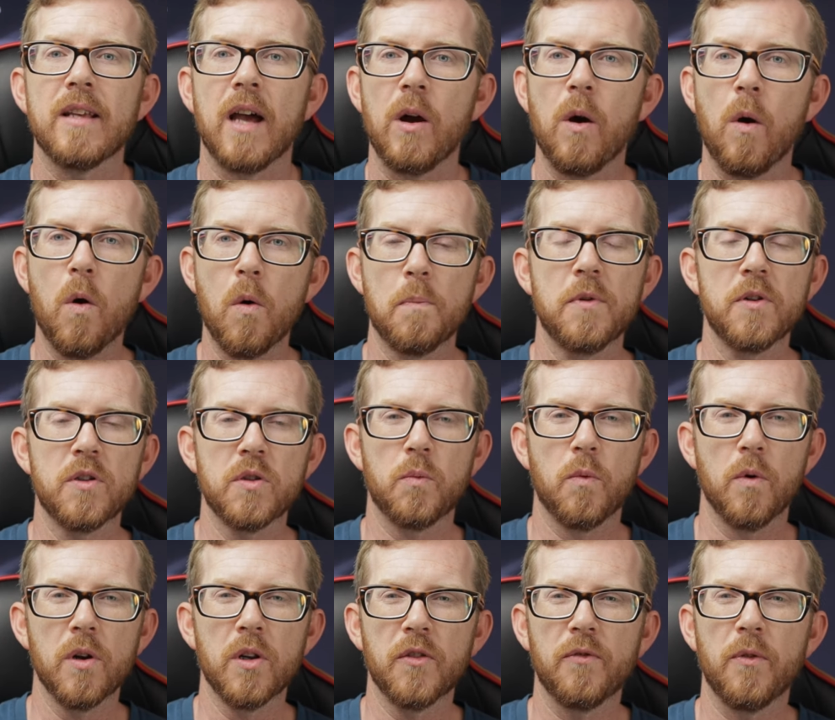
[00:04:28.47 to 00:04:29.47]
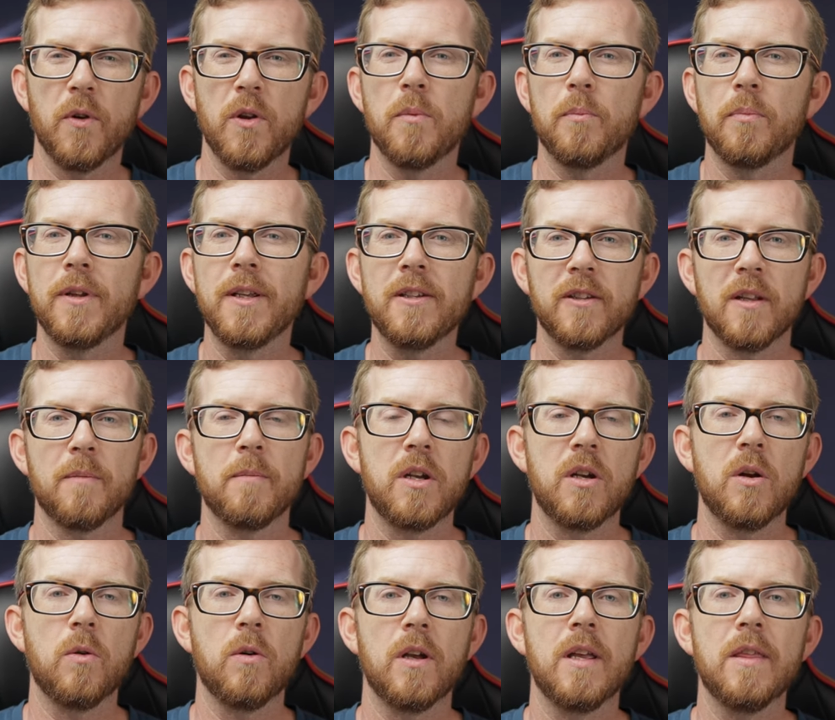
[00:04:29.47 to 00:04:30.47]
I hope this works for you. Please let me
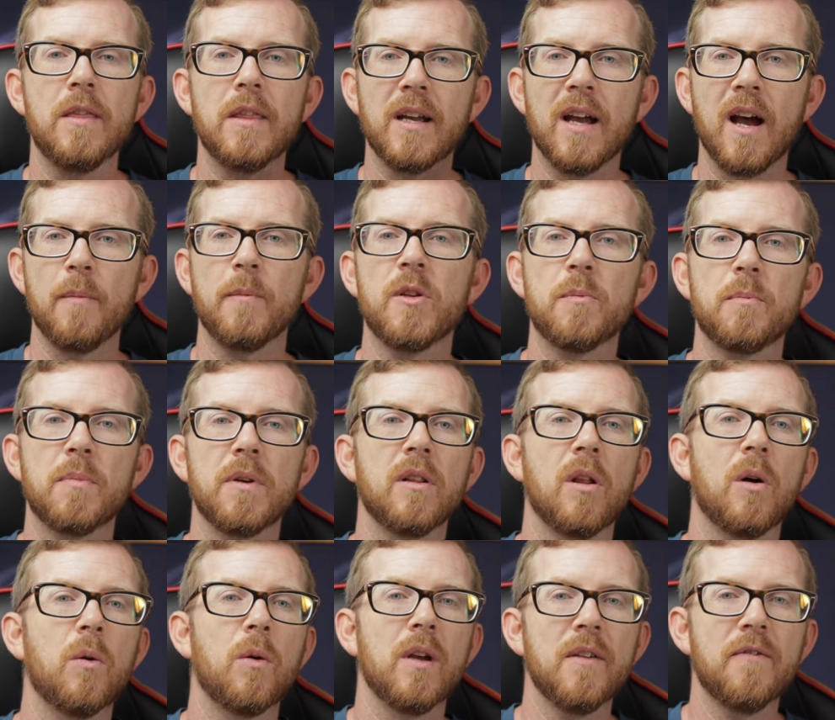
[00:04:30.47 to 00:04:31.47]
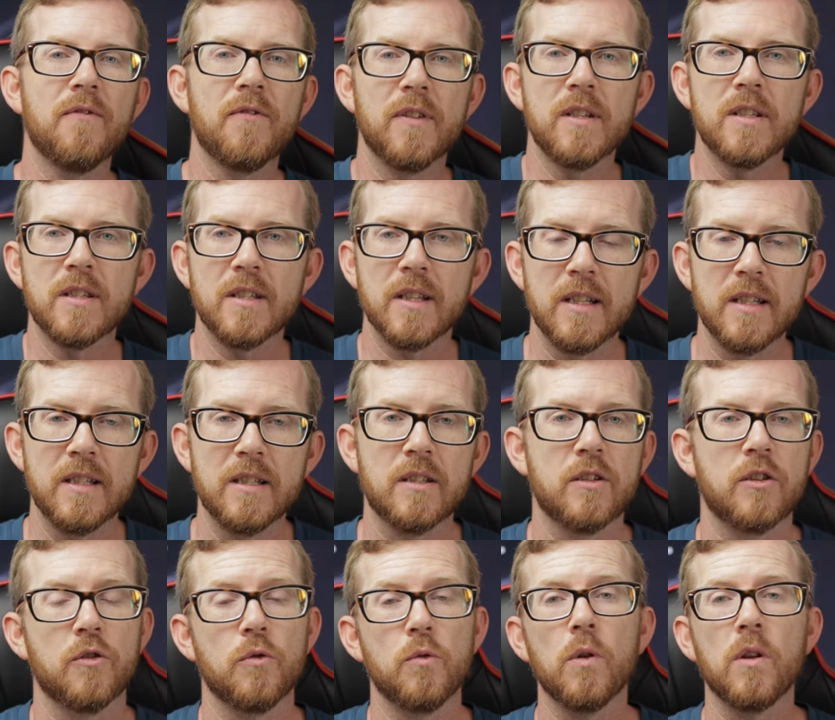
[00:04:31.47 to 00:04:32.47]
know in the comments below if this
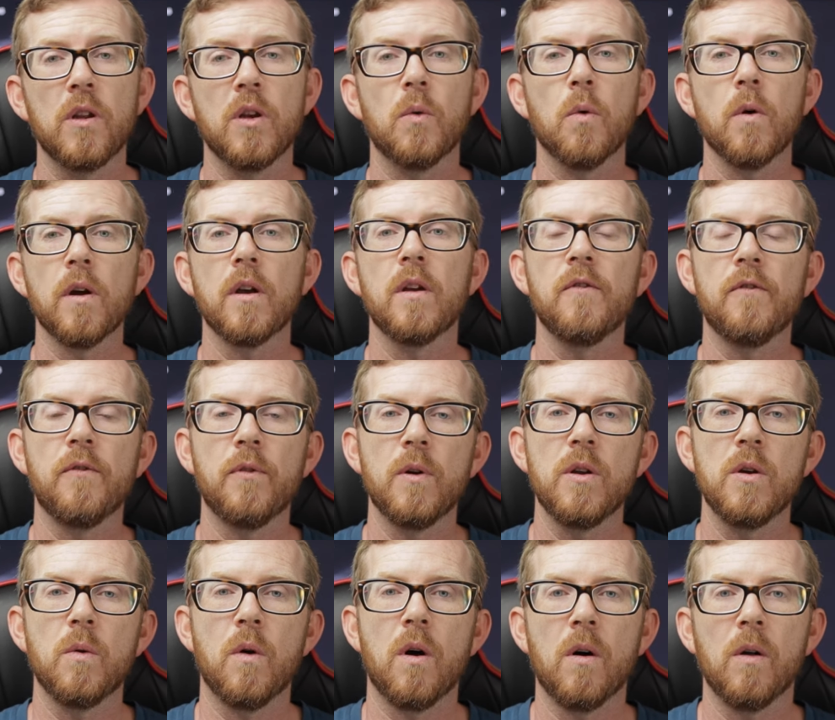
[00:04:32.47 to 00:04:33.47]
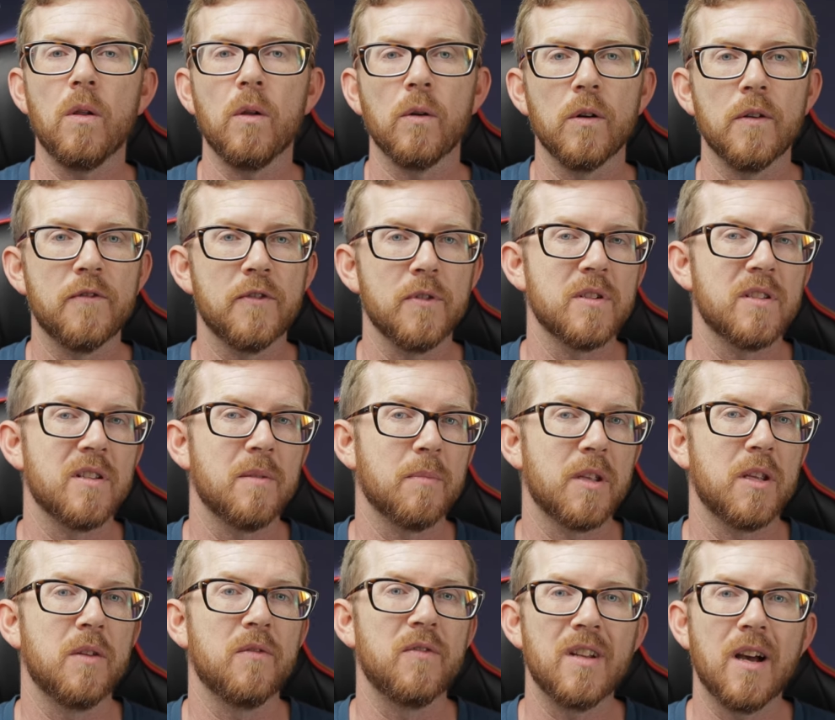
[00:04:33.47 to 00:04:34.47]
is truly working for you all or if there's
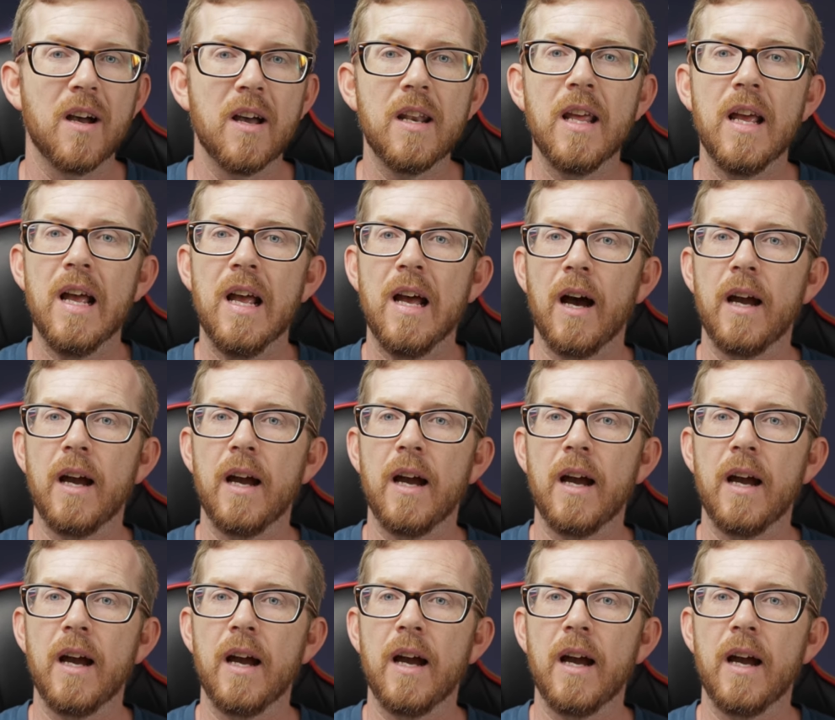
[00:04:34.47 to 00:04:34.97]
something you've done.